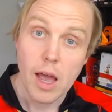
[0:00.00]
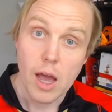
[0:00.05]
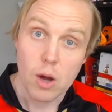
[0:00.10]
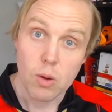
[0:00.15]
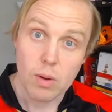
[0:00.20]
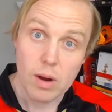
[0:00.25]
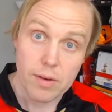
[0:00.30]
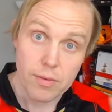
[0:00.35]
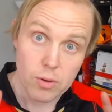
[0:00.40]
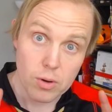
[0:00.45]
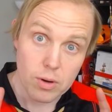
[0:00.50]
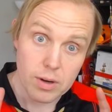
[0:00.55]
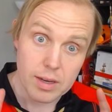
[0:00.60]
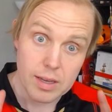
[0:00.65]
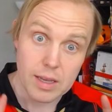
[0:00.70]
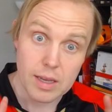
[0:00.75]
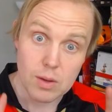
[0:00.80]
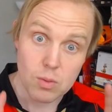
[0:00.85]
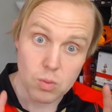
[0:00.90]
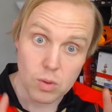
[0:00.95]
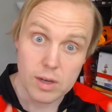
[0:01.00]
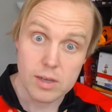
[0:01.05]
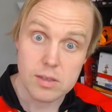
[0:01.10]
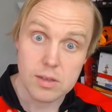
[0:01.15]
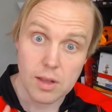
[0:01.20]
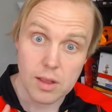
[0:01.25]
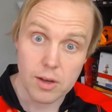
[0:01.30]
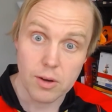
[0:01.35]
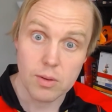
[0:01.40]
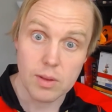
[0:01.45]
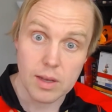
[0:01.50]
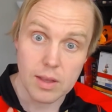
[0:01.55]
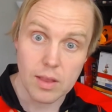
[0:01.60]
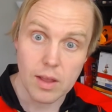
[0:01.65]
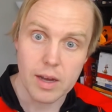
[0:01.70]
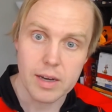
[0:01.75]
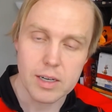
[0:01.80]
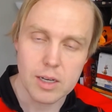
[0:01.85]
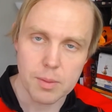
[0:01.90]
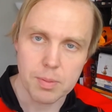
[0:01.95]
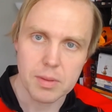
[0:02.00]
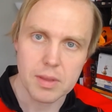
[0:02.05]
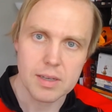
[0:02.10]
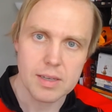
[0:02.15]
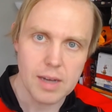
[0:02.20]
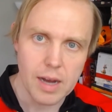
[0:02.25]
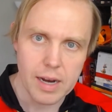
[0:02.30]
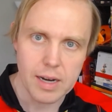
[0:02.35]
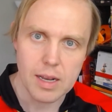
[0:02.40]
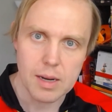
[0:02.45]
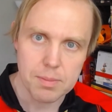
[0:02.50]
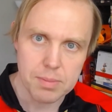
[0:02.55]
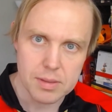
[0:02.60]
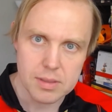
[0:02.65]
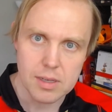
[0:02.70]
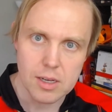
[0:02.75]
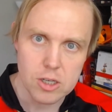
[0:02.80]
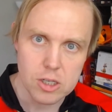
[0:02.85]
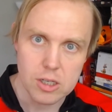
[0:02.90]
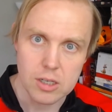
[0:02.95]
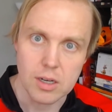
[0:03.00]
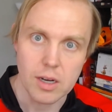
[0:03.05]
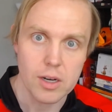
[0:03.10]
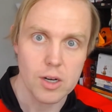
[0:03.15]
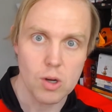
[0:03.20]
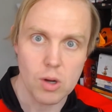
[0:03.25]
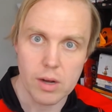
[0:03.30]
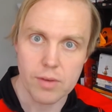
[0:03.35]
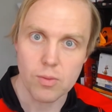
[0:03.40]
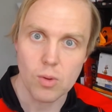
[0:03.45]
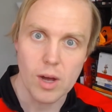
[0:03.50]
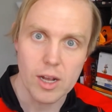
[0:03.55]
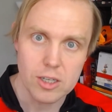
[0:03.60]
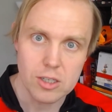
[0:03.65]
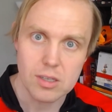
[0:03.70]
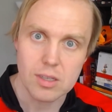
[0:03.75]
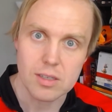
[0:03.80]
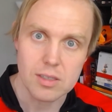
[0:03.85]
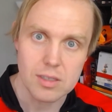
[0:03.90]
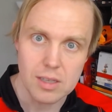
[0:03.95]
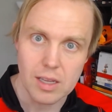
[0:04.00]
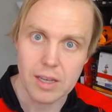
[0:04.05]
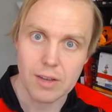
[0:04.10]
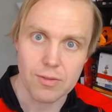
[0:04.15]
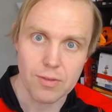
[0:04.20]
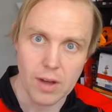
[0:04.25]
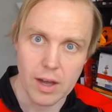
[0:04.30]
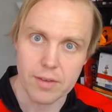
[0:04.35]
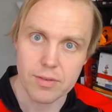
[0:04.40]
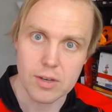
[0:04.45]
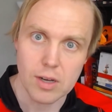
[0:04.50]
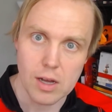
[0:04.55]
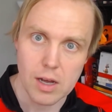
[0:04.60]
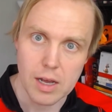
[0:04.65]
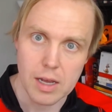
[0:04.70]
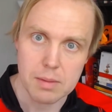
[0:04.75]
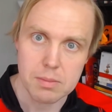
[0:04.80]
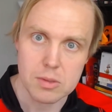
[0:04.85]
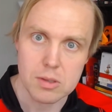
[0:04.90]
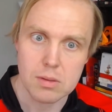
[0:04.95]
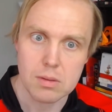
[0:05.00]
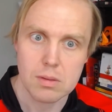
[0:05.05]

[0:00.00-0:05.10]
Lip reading: However, he was clearly lined up in the tight end position. I know I've watched this like 5 times.